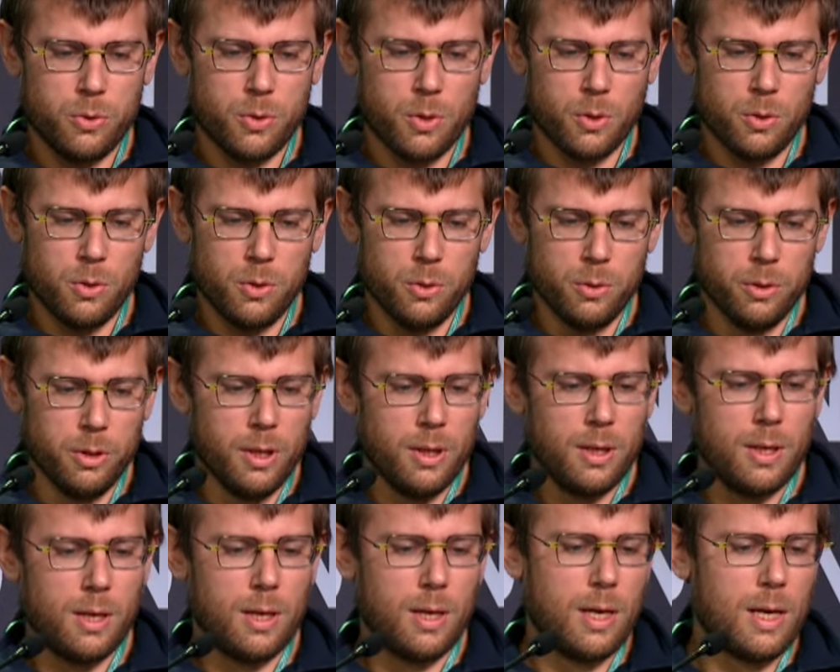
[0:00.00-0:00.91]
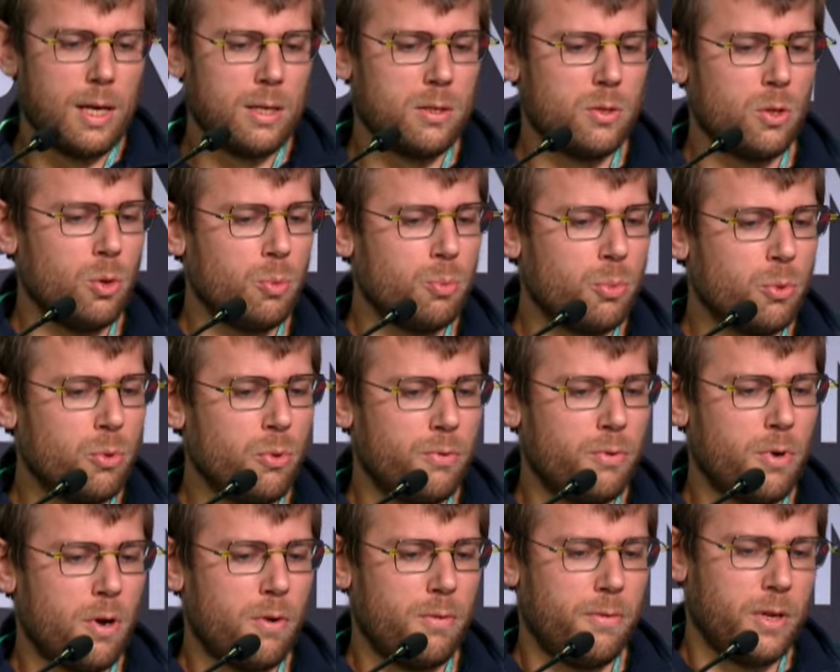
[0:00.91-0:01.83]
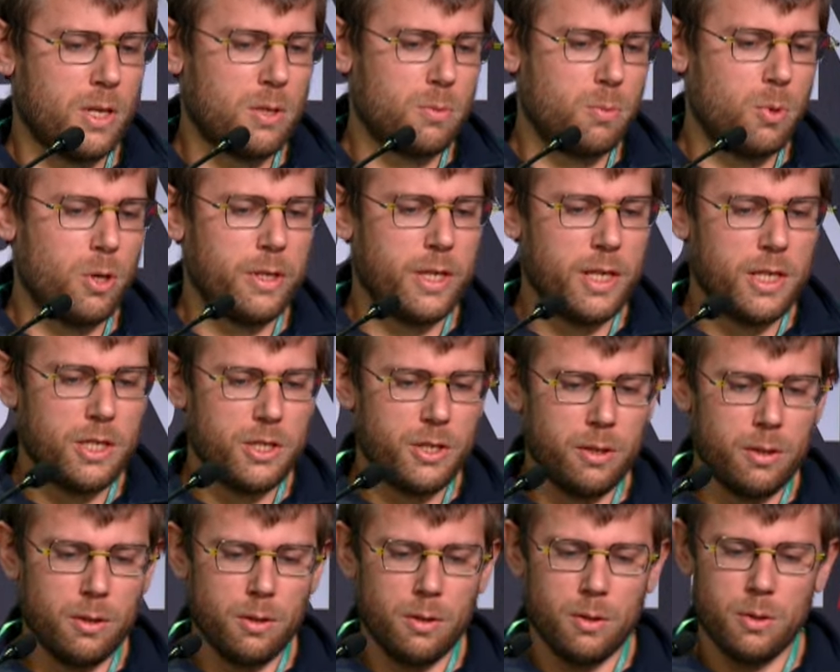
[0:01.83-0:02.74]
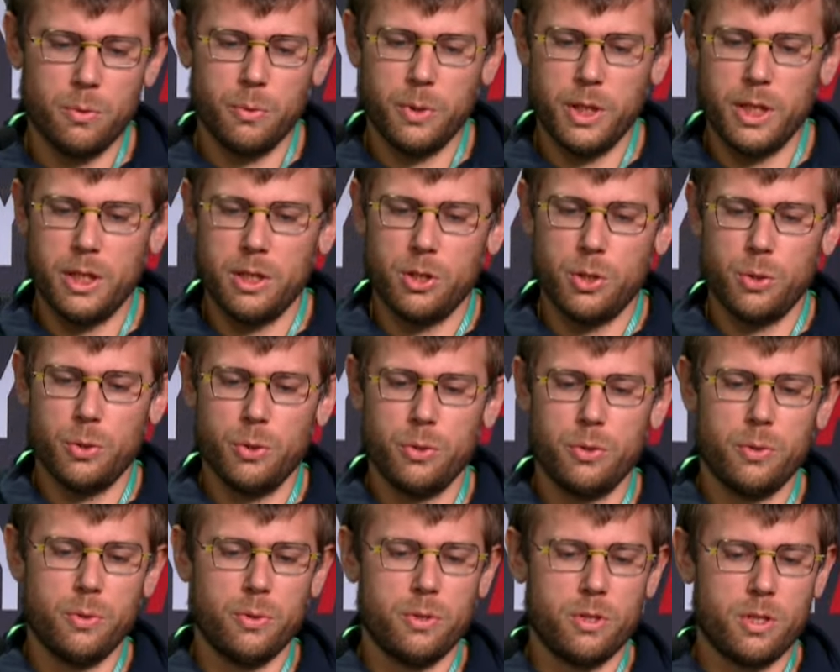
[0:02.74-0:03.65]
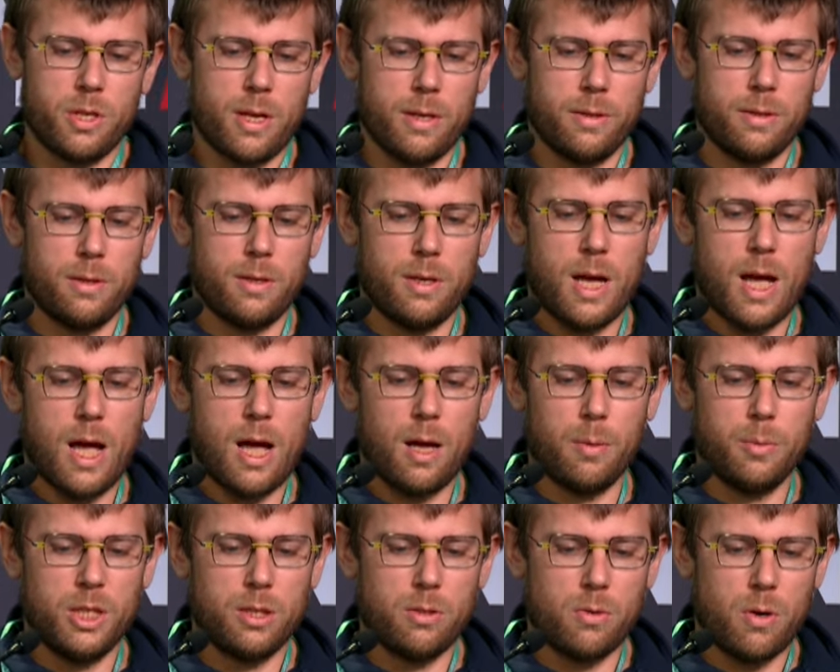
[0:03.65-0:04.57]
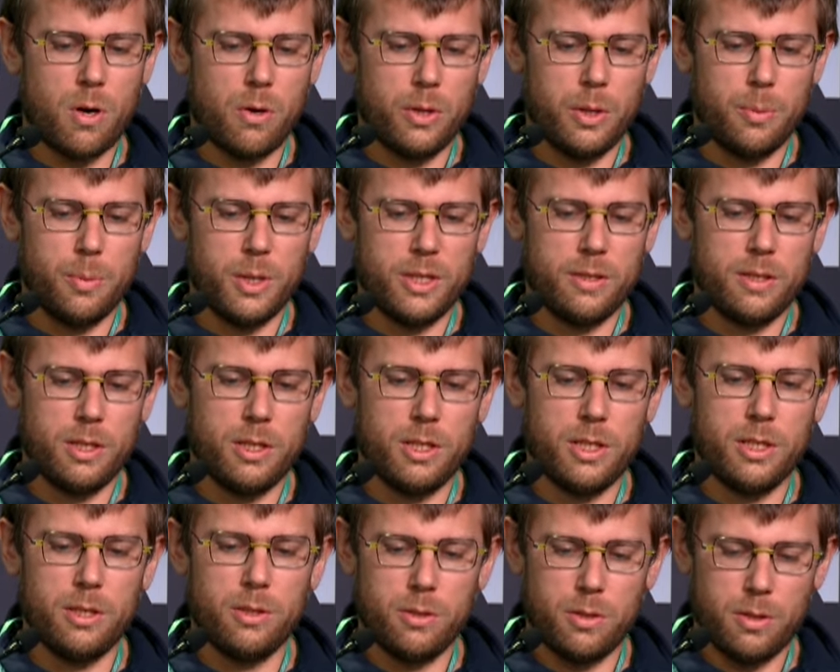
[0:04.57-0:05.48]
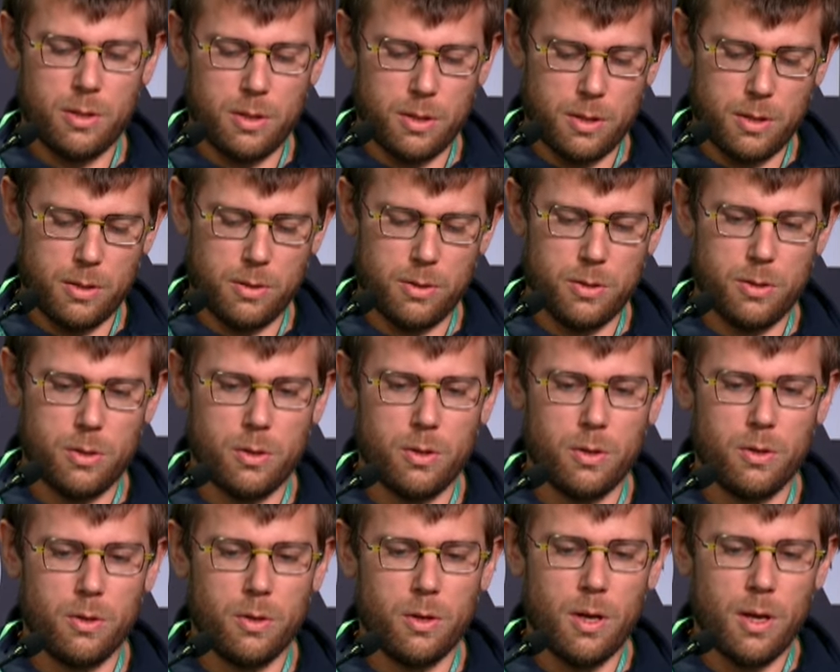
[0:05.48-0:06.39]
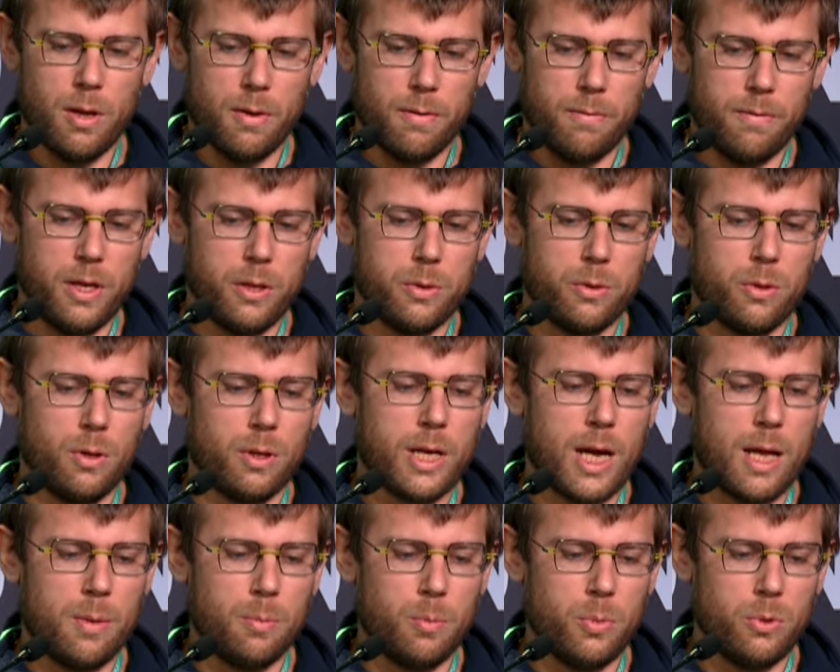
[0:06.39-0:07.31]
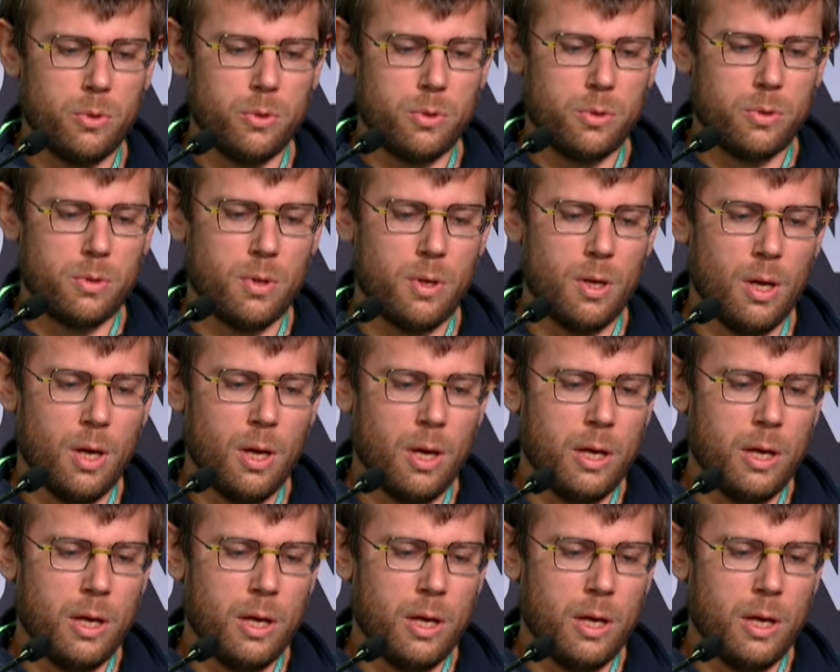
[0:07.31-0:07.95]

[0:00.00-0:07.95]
to conclude, as a proof of exploitation, we choose to send arbitrary messages on the vehicle CAN bus.